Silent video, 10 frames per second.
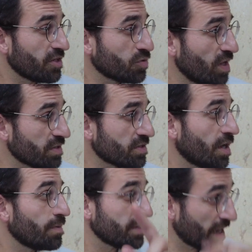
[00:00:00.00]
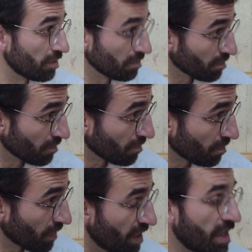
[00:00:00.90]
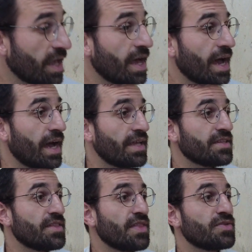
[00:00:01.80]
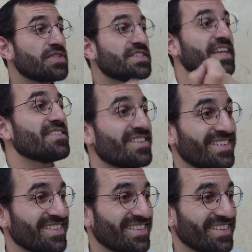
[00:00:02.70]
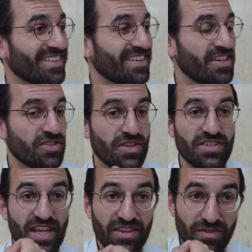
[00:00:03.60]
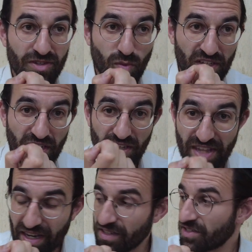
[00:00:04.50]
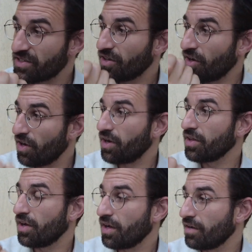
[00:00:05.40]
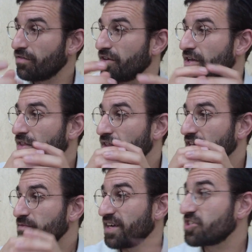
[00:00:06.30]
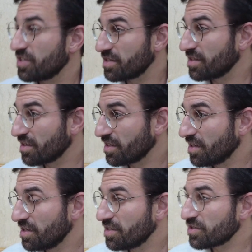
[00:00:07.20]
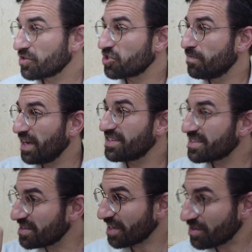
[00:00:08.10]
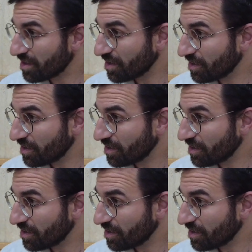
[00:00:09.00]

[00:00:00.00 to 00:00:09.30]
east, west, up and down, and then there's the center. So the center is what connects all of the expansion. So Shabbat is the center.